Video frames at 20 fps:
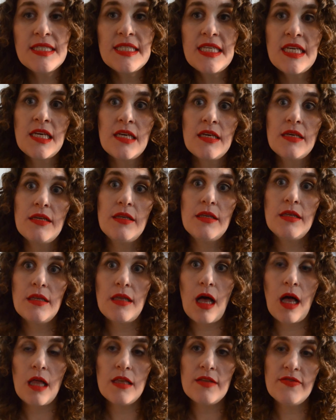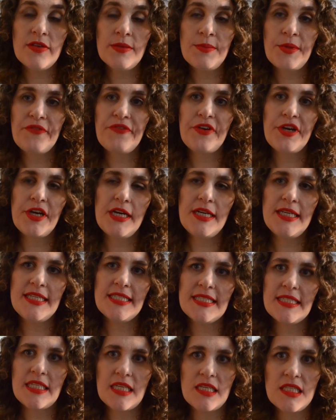see, all of them are very
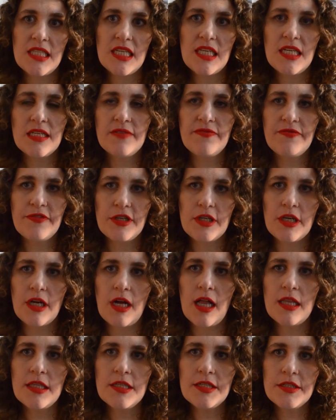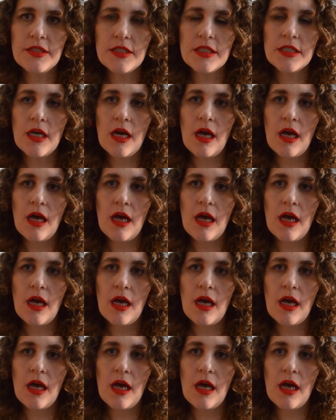distinctly different colors.